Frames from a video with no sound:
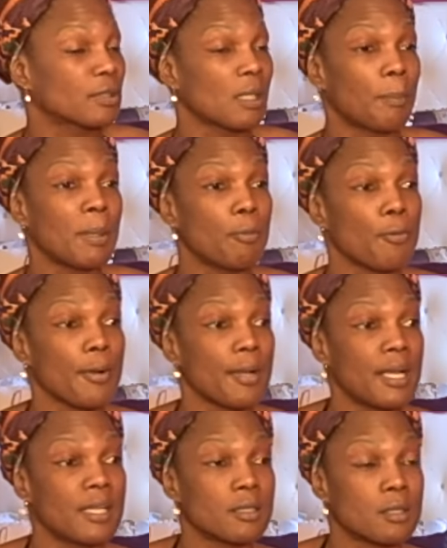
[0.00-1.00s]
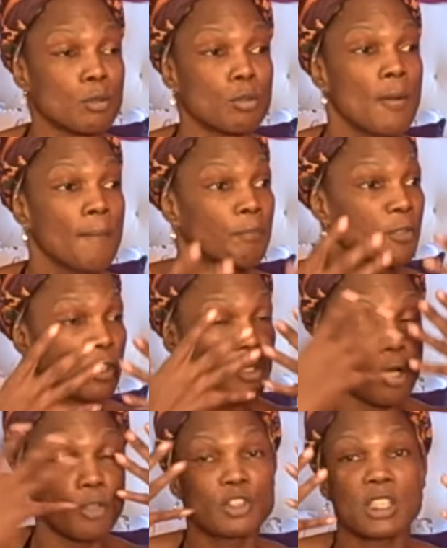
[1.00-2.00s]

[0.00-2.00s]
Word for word: Some people are into, you know,